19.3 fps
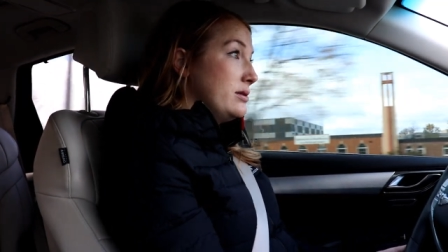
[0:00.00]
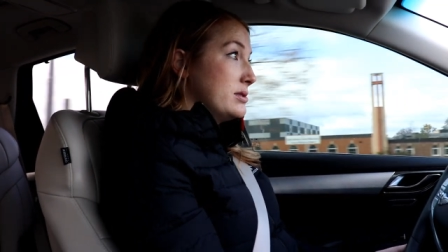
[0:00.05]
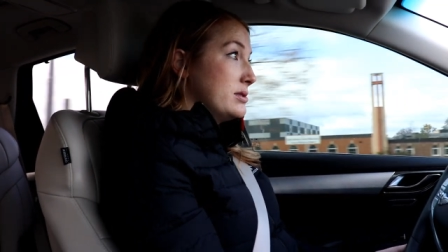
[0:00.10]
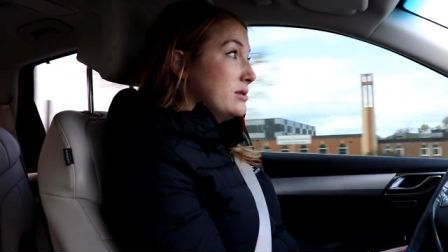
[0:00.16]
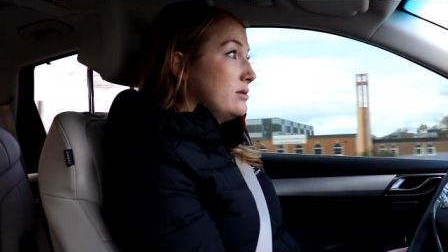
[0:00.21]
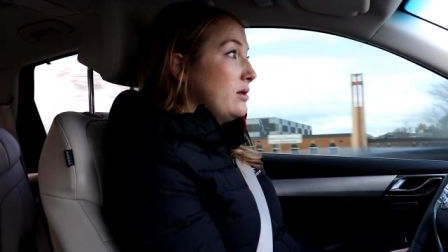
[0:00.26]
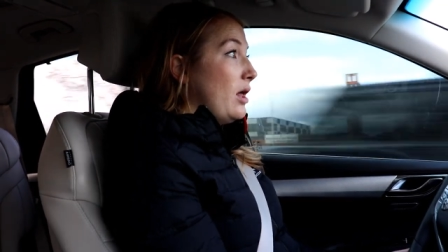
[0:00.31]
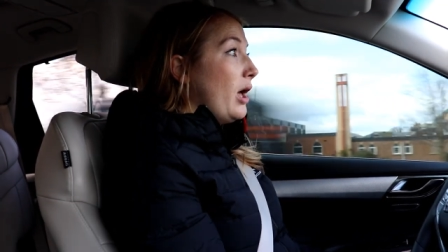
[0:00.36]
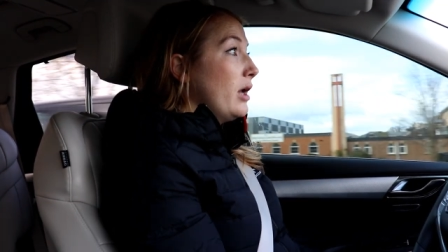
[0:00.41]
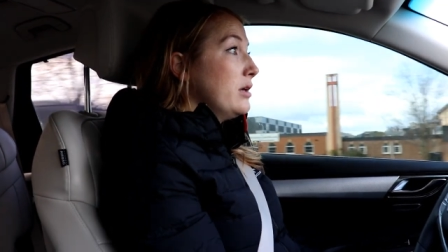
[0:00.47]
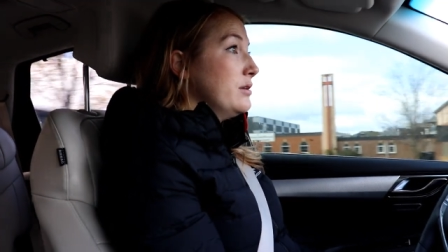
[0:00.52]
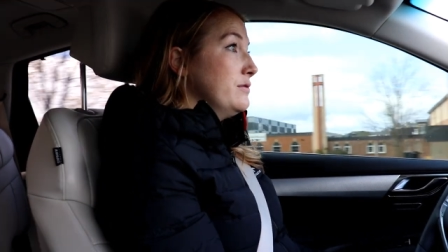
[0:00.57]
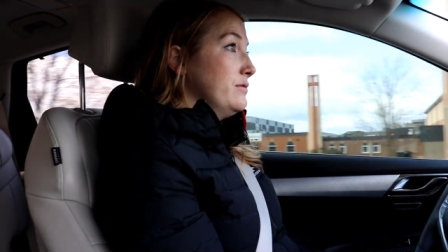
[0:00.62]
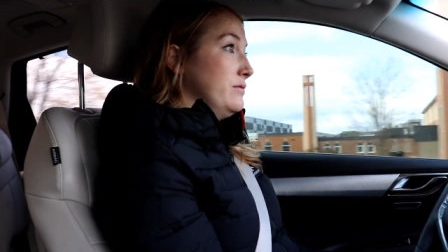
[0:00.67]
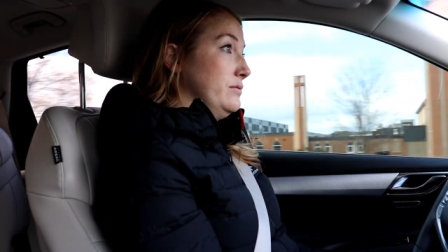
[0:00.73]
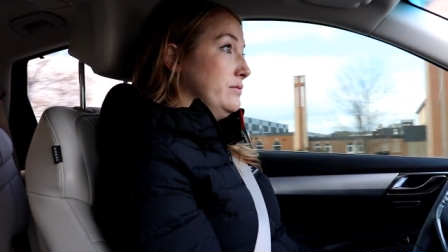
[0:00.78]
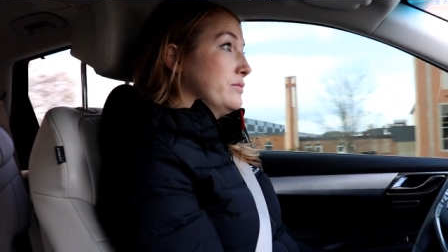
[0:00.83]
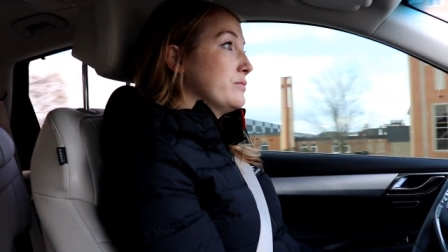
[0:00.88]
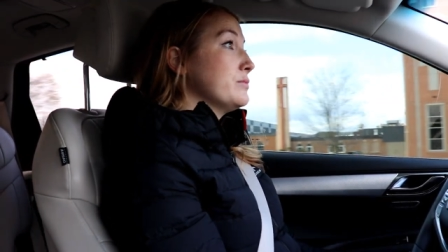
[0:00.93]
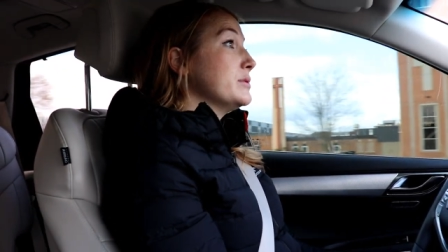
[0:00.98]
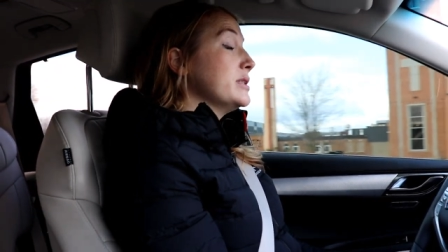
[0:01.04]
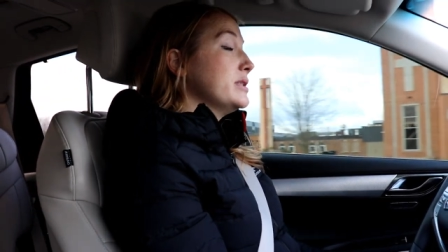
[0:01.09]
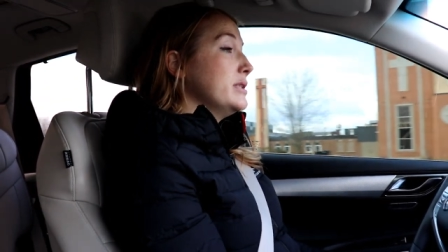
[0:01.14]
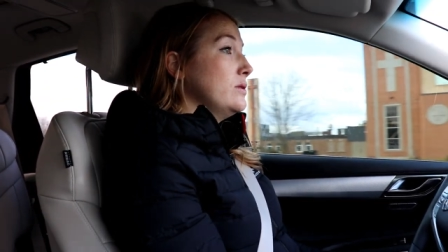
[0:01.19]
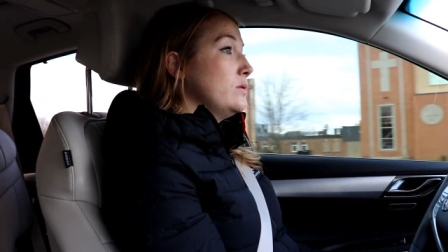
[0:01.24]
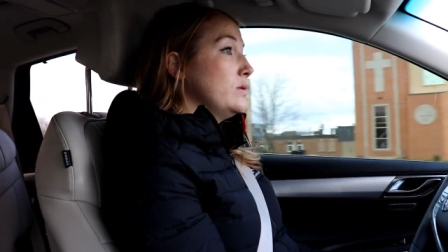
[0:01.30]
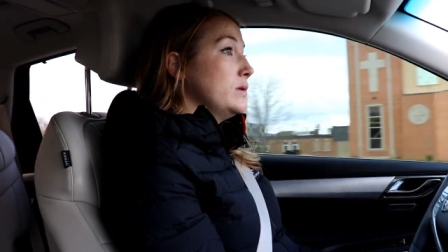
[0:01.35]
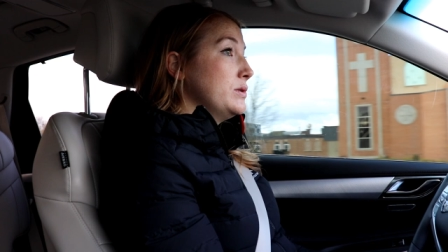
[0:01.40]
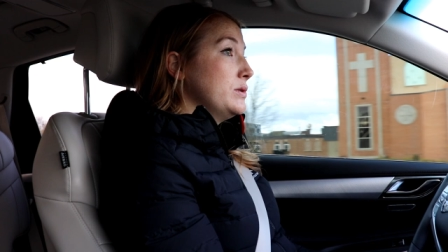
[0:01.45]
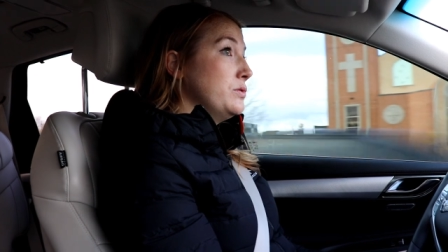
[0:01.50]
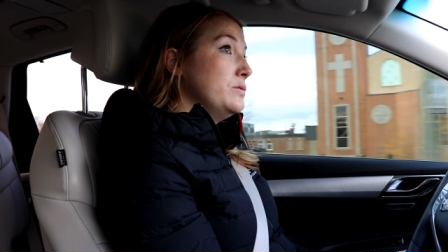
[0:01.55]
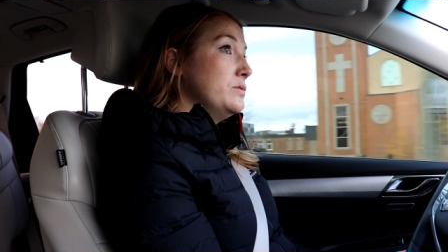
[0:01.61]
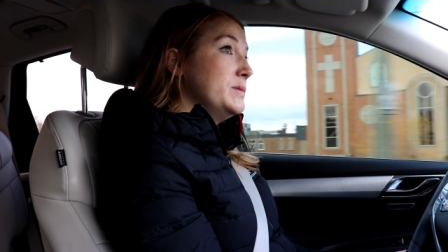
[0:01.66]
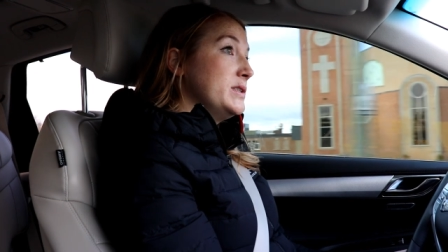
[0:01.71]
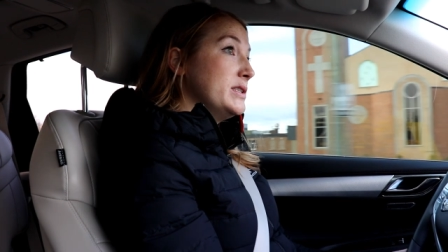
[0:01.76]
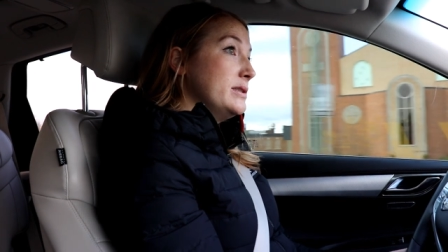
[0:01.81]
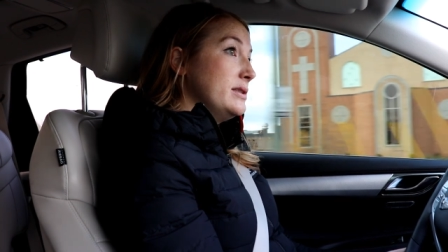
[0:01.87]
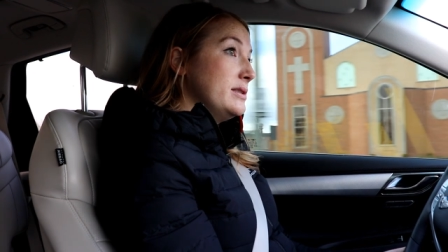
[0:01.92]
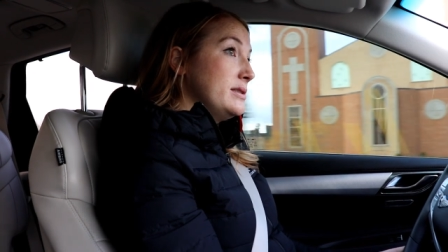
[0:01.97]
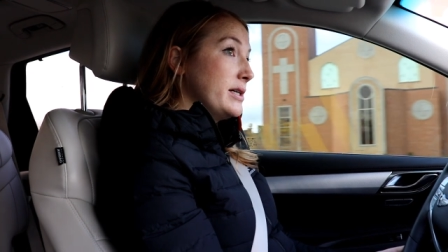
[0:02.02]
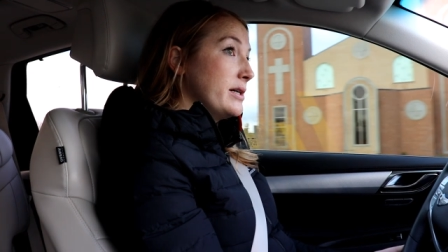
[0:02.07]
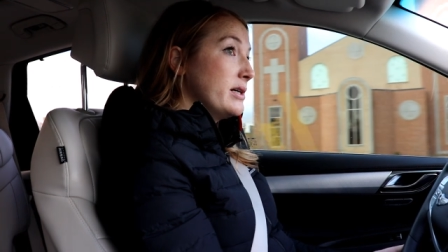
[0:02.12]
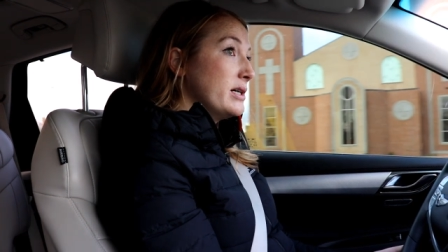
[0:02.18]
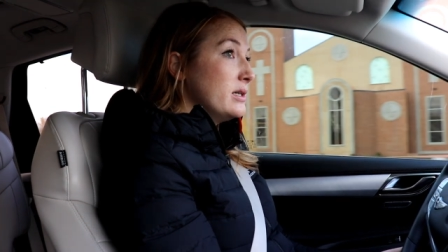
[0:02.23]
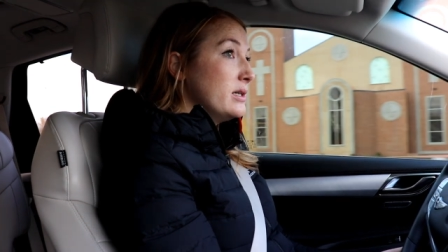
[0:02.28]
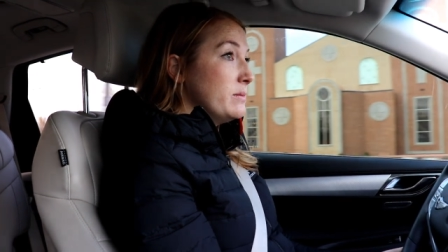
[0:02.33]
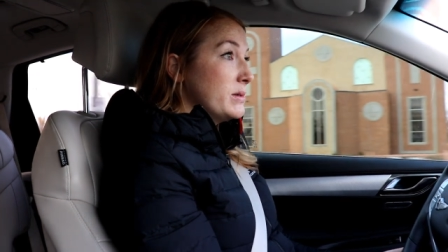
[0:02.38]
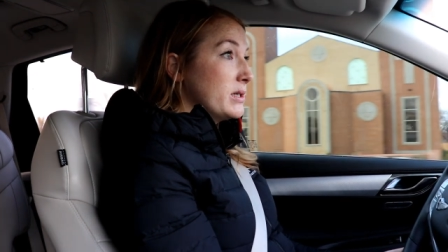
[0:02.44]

there's a lot of really old homes in this area,